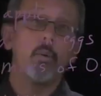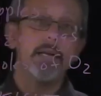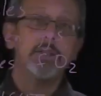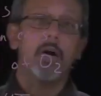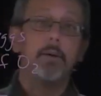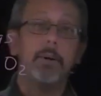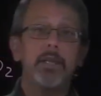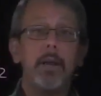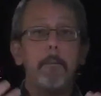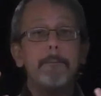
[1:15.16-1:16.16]
way to talk about
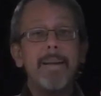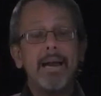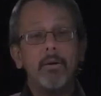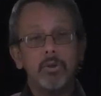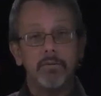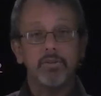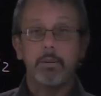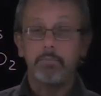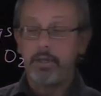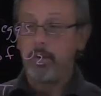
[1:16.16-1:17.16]
the amount of
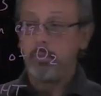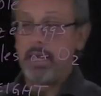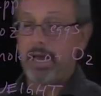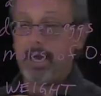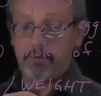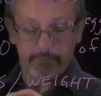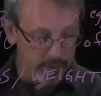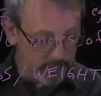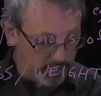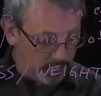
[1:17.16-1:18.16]
something that we have.
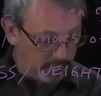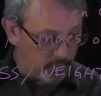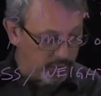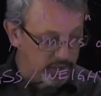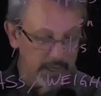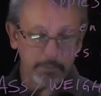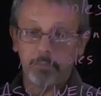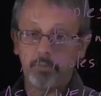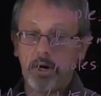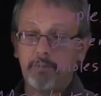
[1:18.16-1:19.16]
For example,
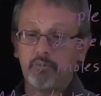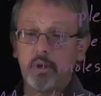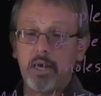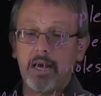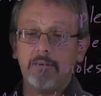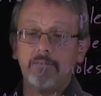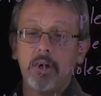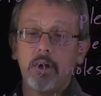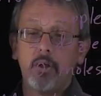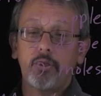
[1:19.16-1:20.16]
perhaps we have
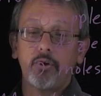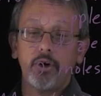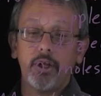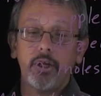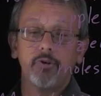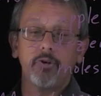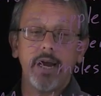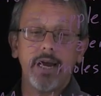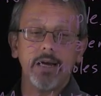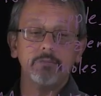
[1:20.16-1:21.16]
30
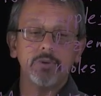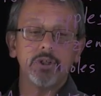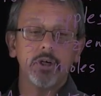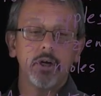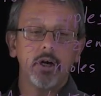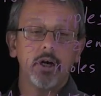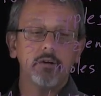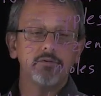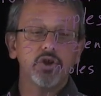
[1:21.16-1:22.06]
grams of